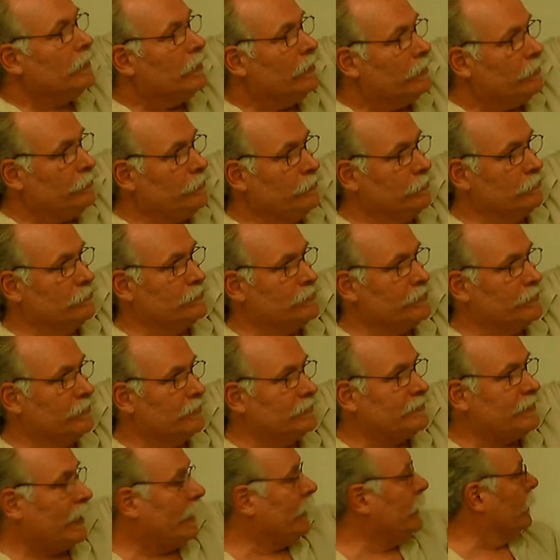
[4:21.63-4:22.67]
using the
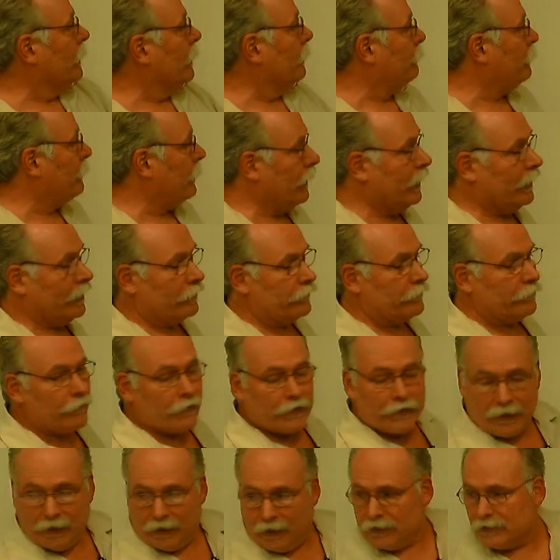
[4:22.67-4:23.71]
data up there.
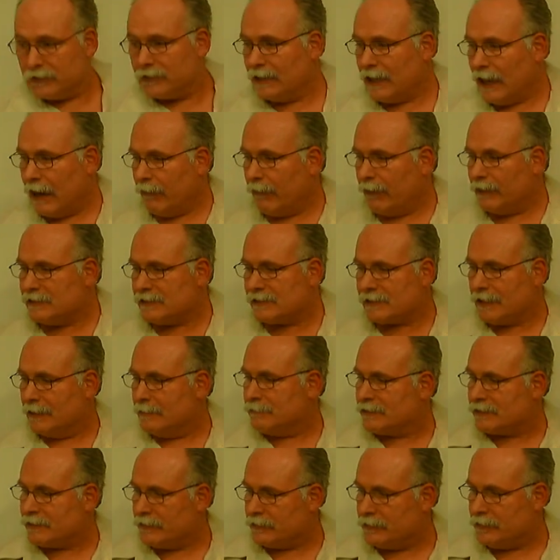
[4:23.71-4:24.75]
So now I
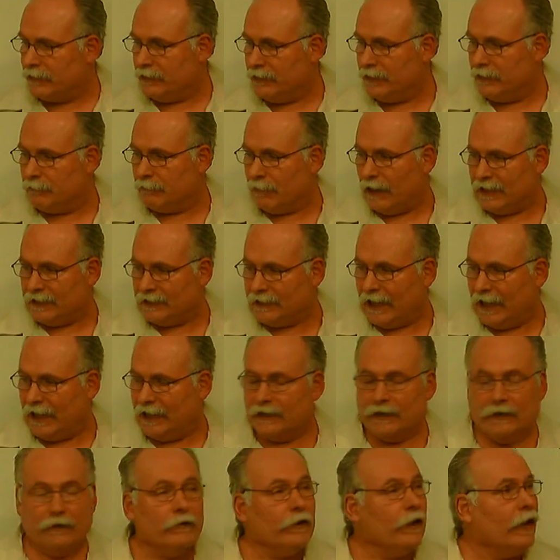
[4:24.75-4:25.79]
substituted my
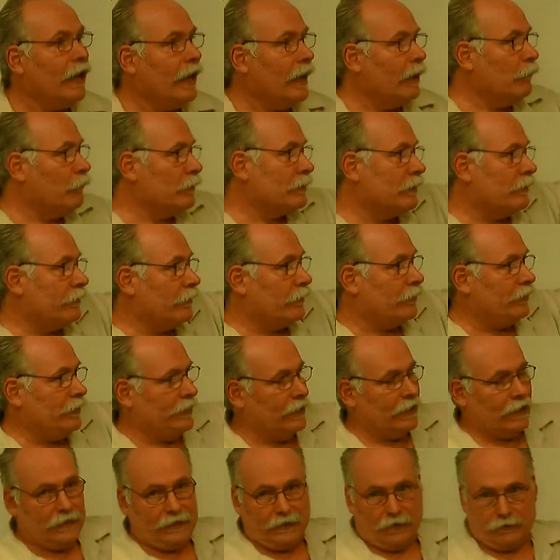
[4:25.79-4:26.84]
data, and one other
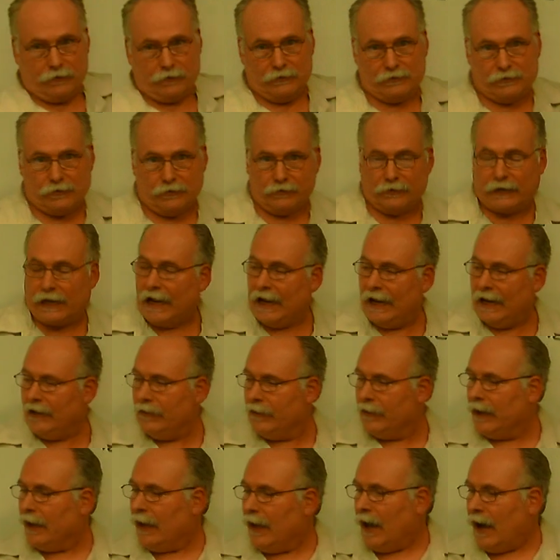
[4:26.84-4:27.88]
thing I notice,
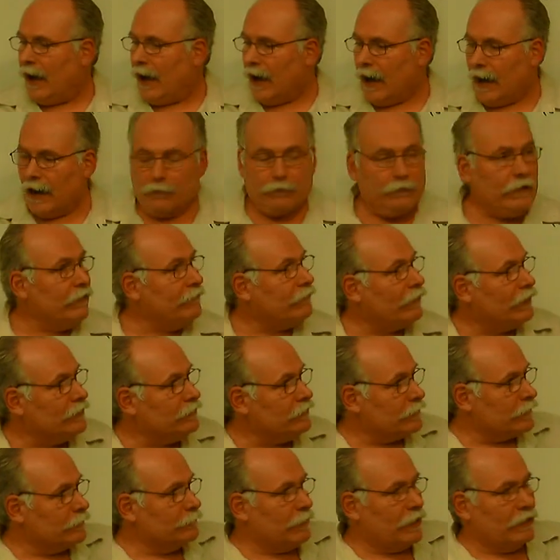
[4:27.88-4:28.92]
okay? If I
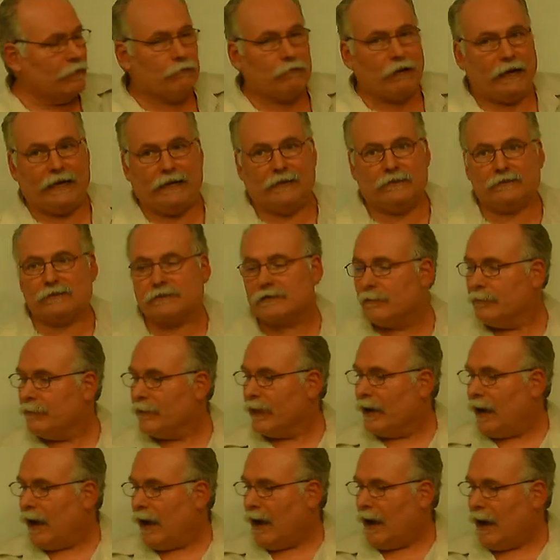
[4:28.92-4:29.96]
look at my rates,
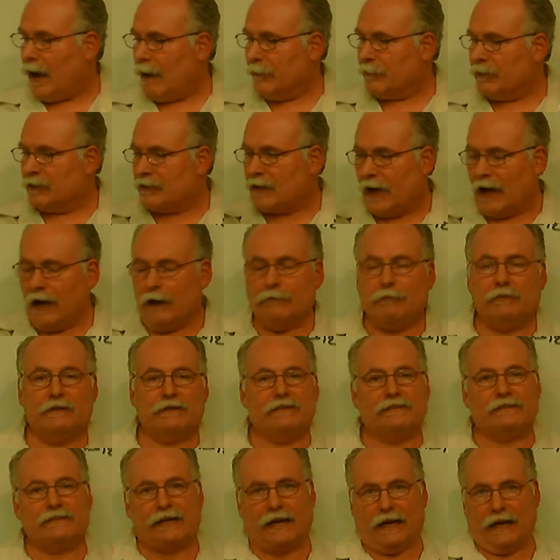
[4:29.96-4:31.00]
the top one
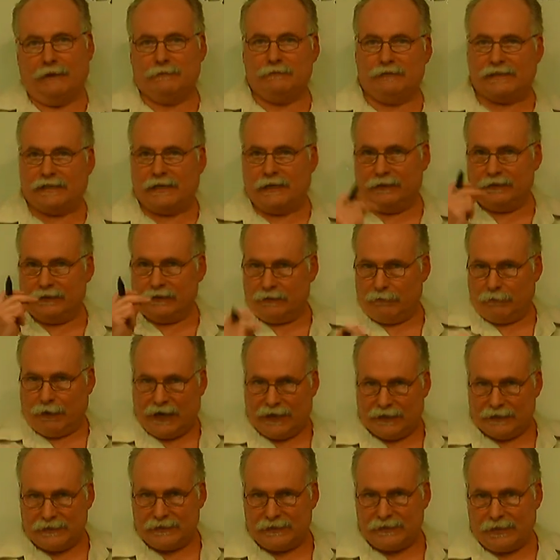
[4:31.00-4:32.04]
is times 10 to the
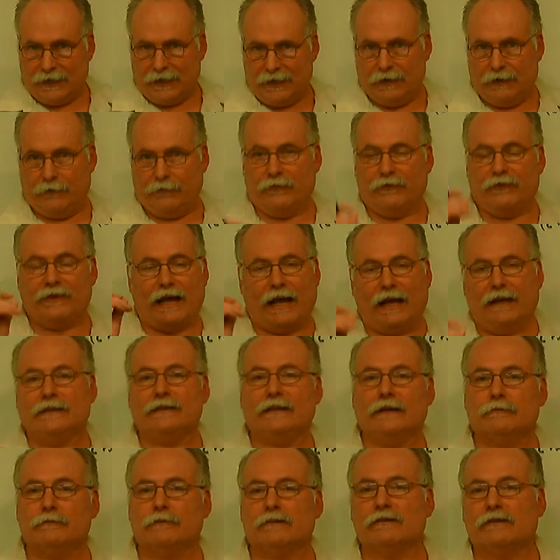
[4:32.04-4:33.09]
minus 10. That
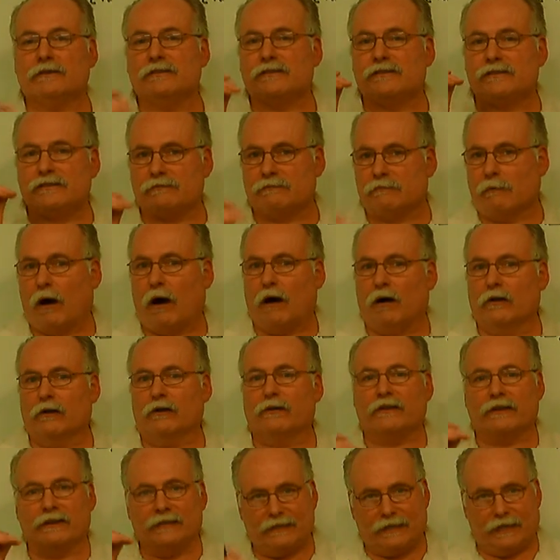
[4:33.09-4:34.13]
number is smaller
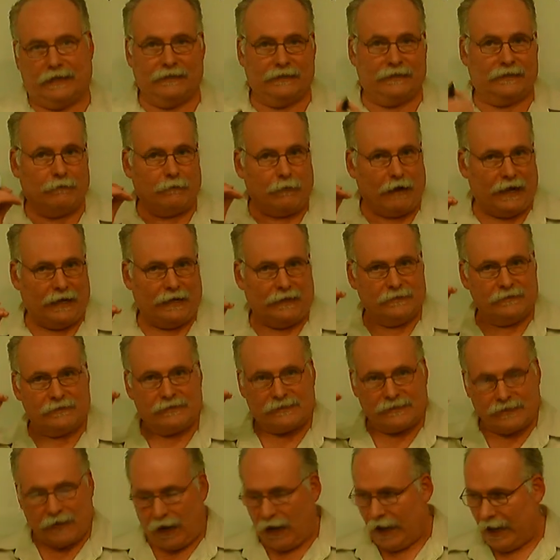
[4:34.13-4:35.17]
than 10 to the
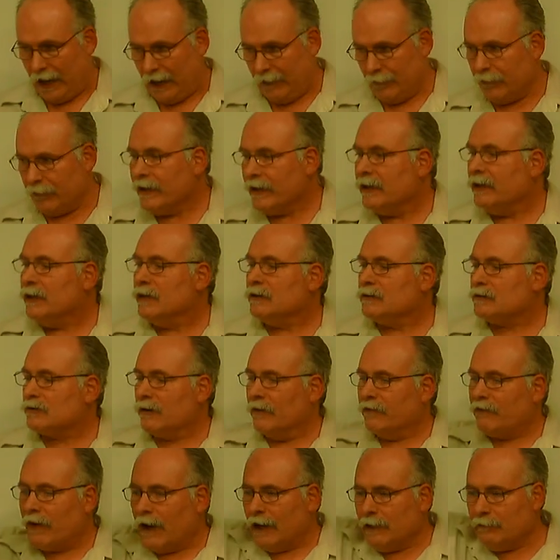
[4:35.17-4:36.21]
minus 9. So
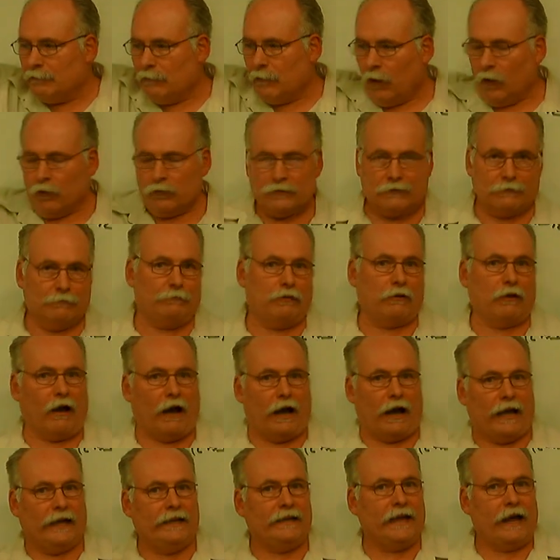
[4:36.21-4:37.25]
if I
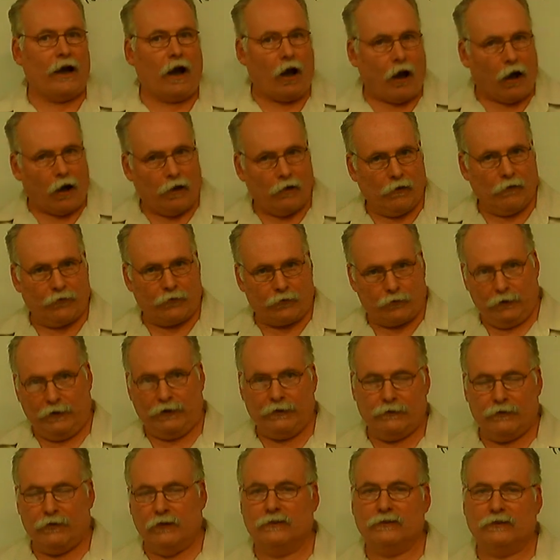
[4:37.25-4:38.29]
multiplied all 3
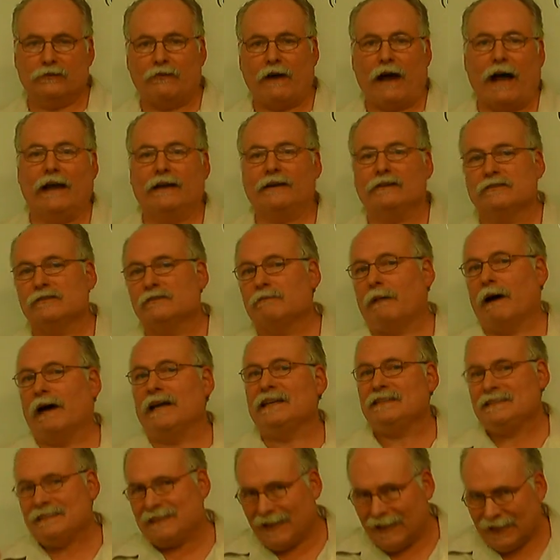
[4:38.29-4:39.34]
of those values by
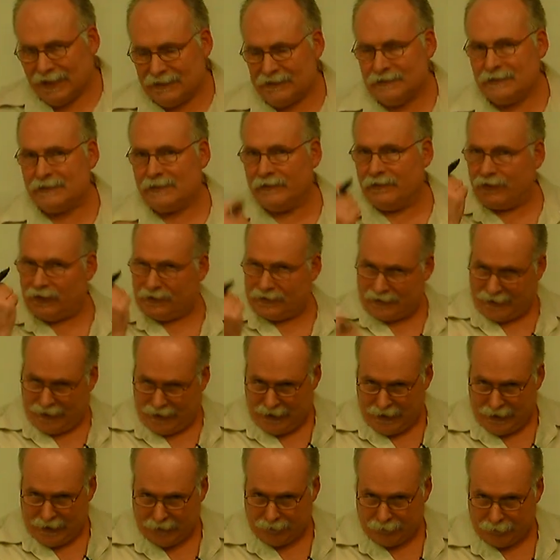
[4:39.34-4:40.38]
10 to the
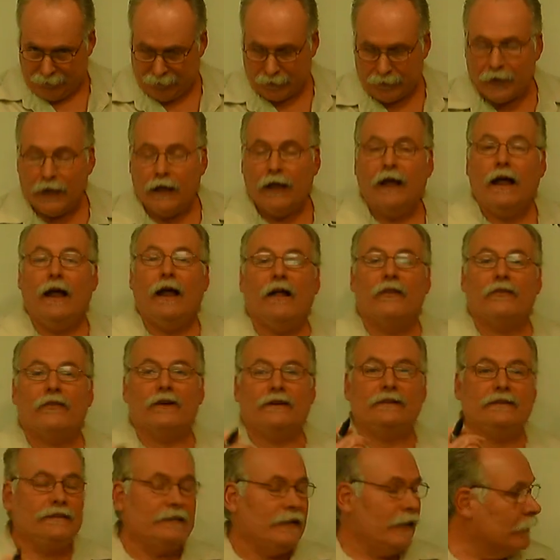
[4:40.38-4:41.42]
10,
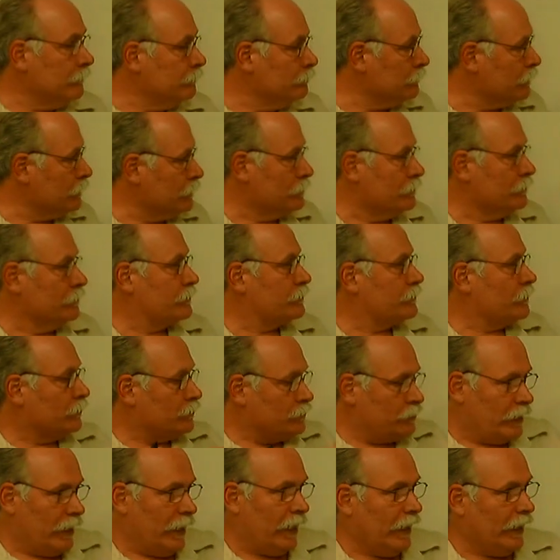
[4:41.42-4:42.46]
the numbers
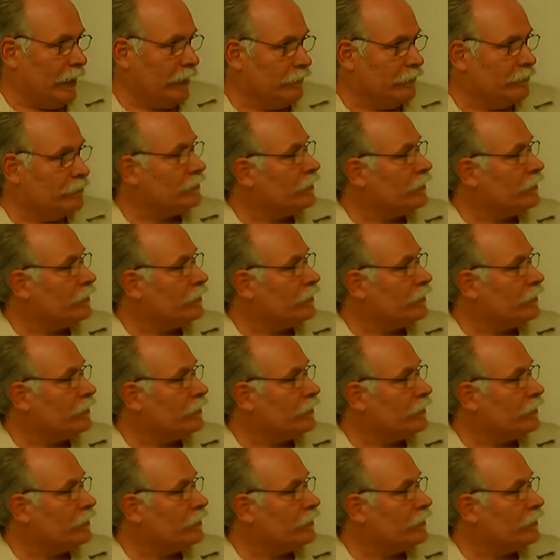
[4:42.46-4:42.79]
change,